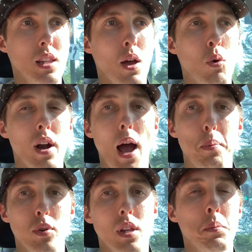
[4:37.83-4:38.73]
they weren't
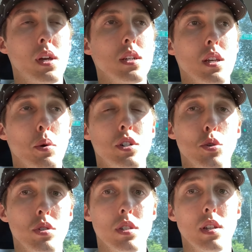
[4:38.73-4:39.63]
happy with them because they were
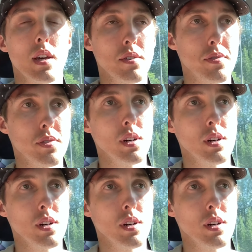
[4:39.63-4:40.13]
too stiff.